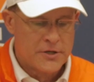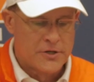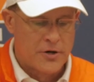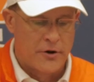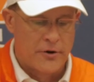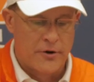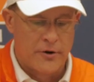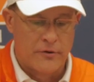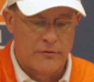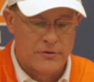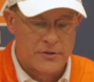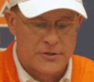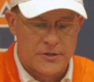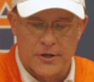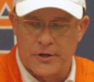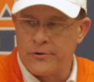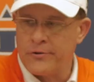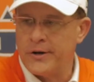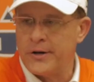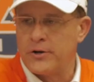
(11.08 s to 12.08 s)
turnovers.
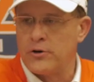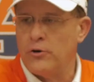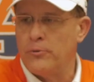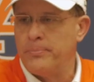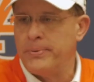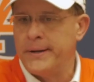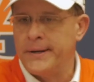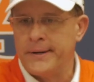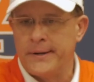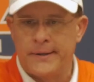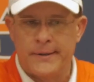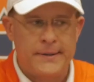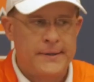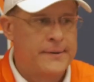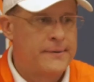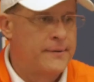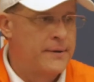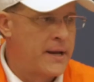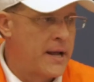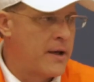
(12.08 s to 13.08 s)
A critical penalty
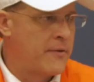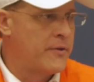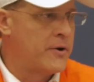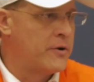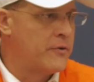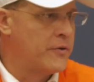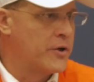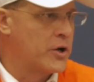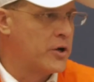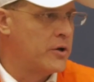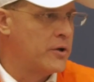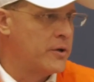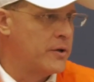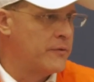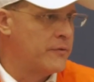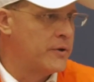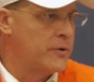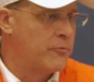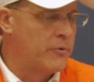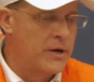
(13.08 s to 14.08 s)
down there
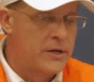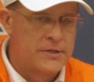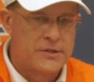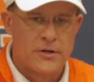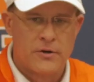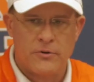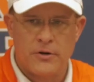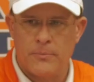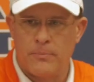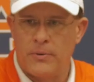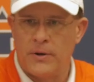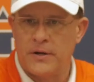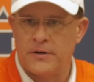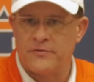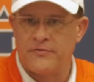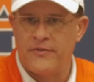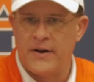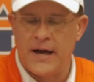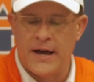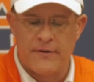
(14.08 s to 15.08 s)
in the red zone and
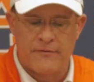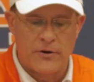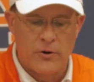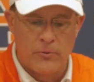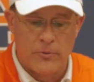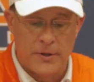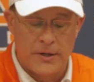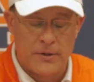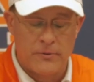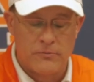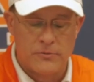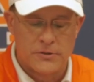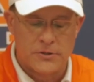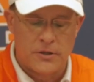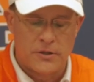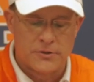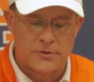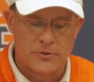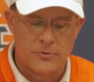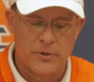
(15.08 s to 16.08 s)
plus five going in was
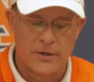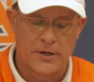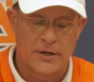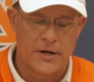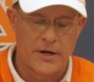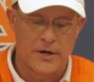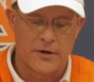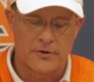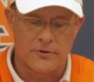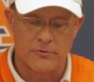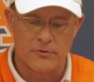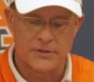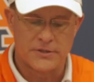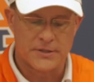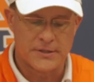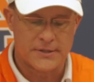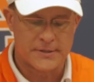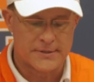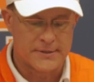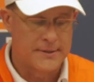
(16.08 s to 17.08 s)
also
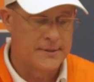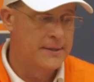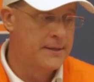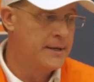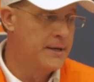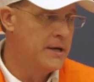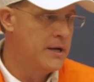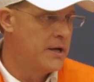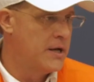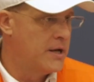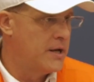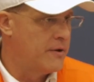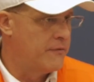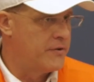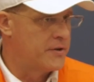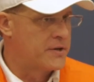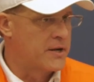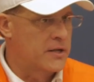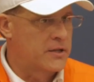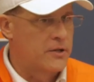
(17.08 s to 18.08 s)
uncharacteristic. And if
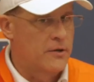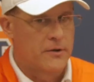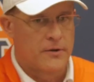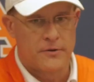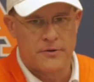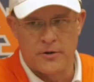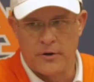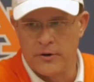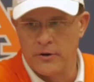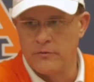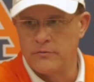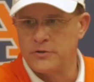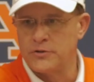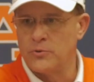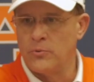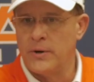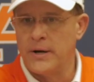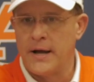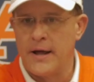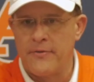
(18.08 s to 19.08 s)
you take the turnovers
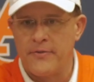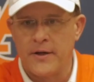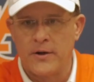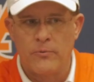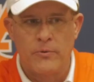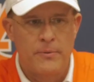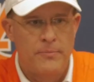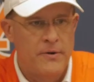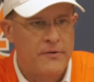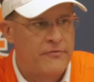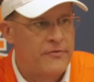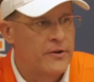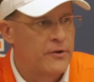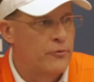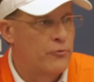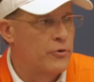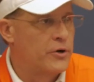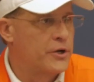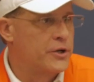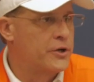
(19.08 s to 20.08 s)
away, I think we'd be
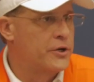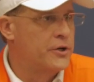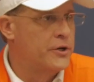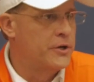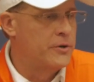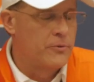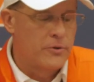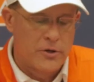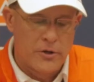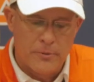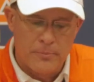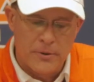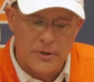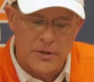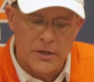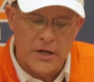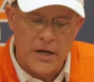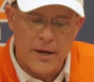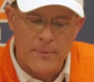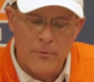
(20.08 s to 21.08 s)
feeling really good and could have put
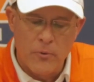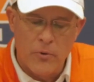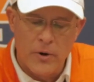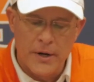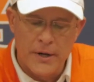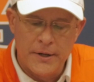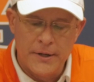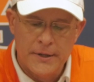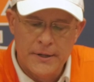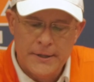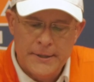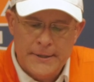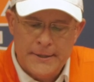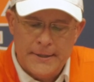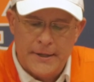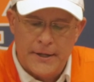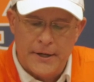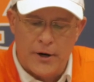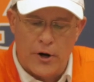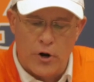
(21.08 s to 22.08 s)
the game away
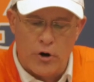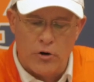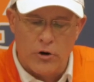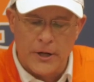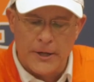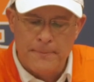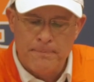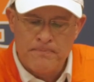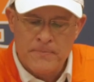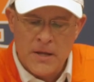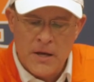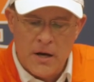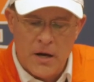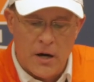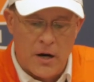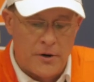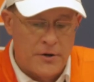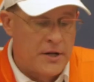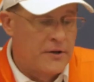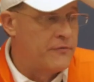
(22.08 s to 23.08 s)
early.
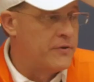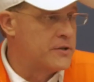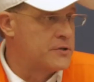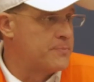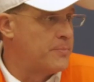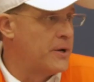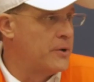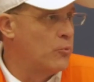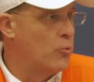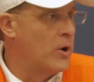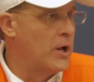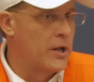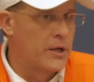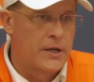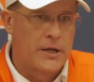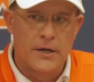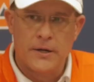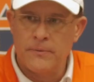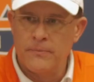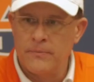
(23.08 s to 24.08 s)
Our defense played well
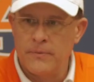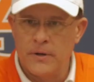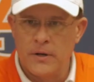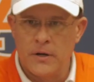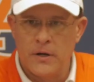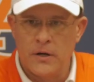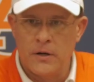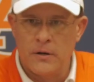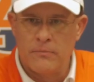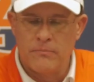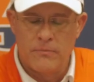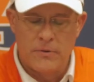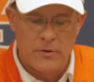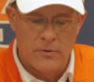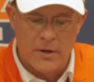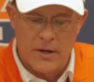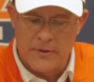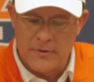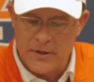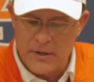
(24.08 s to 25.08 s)
again.
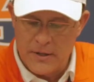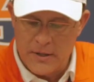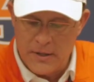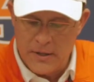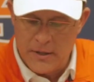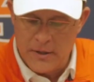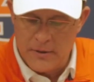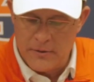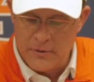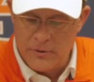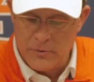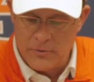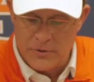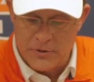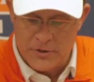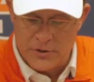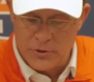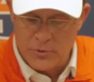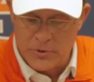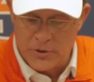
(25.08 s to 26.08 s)
I think
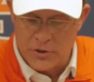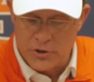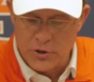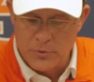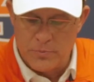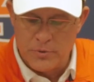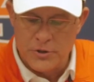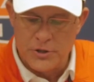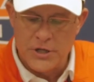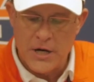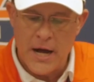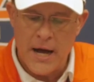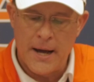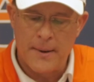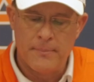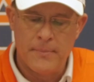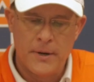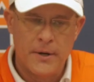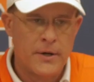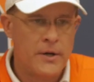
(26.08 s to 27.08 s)
it's doing a super
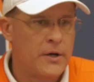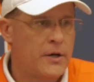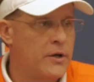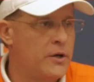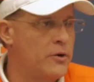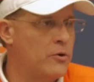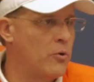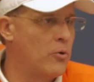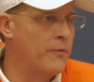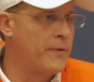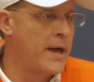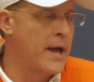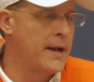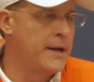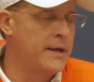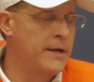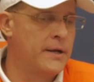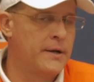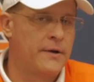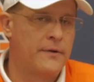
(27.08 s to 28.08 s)
job, you know, on that
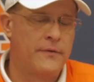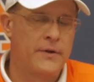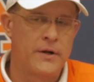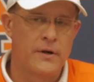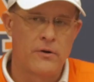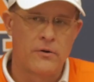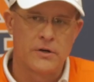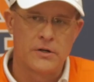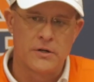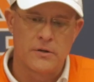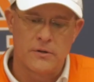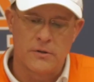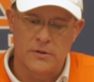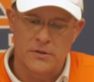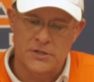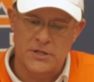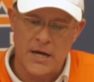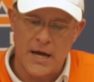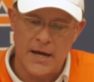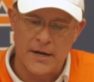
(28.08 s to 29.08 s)
end. And then on a
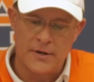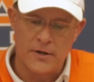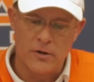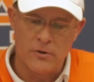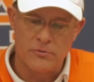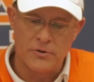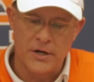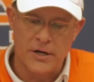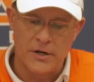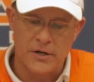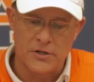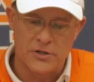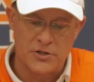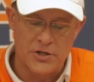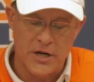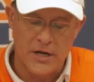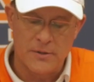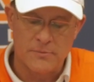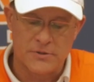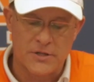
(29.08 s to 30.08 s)
side note, Darius
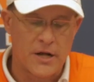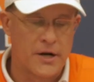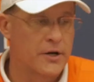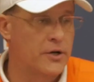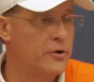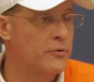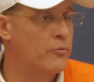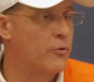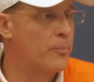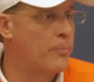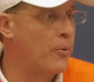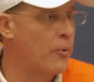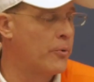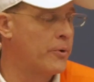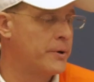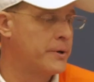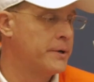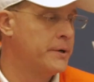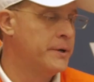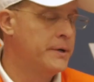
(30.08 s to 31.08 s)
James got a good
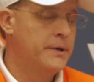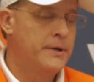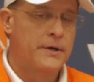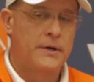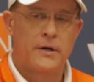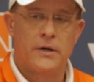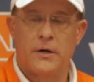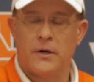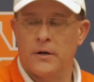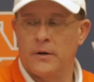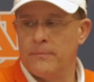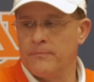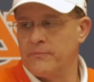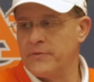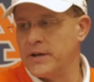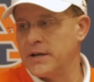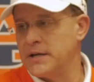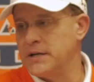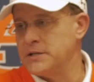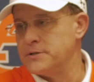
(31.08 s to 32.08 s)
report. I
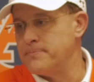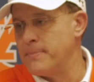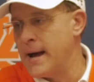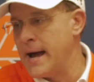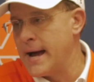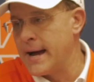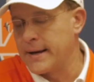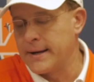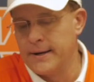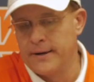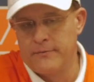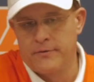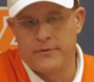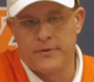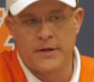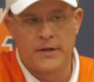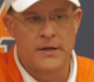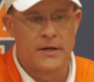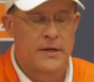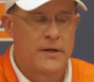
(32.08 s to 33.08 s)
think he's back.
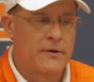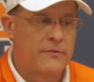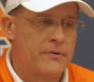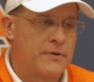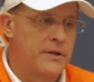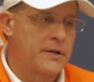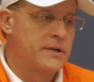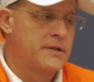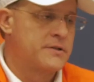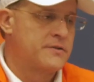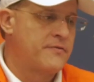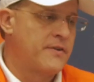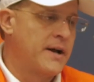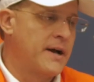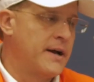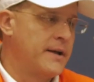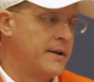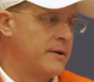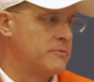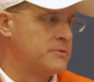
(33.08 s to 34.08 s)
Everything is
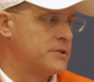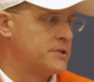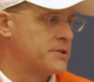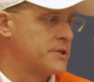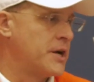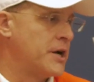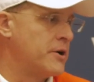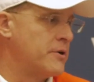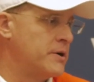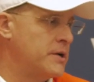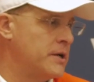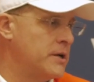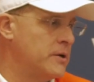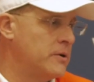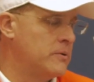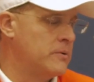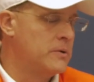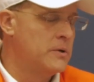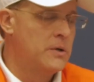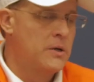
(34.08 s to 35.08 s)
fine. That was a scary
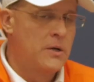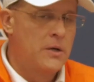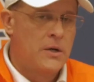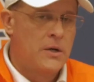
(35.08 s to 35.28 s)
deal.